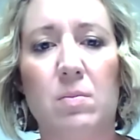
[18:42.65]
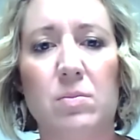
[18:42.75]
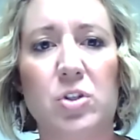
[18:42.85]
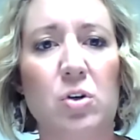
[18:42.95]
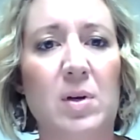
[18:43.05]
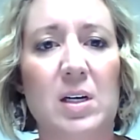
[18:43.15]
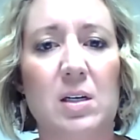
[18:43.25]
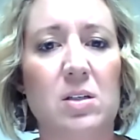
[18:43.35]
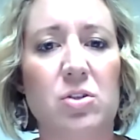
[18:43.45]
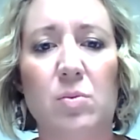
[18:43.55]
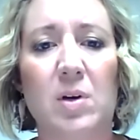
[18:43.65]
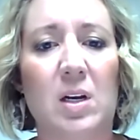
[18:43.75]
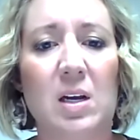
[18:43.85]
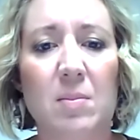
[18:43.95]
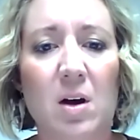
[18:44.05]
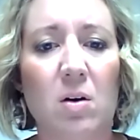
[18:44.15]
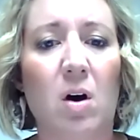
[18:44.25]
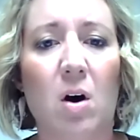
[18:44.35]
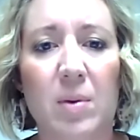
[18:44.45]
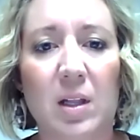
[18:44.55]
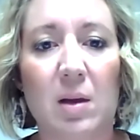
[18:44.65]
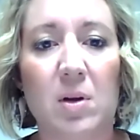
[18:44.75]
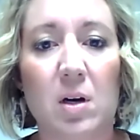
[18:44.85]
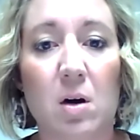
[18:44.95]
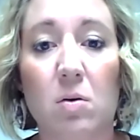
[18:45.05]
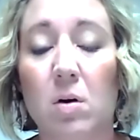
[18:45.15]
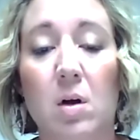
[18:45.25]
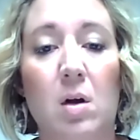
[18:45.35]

shoot me an email, call me, let me know.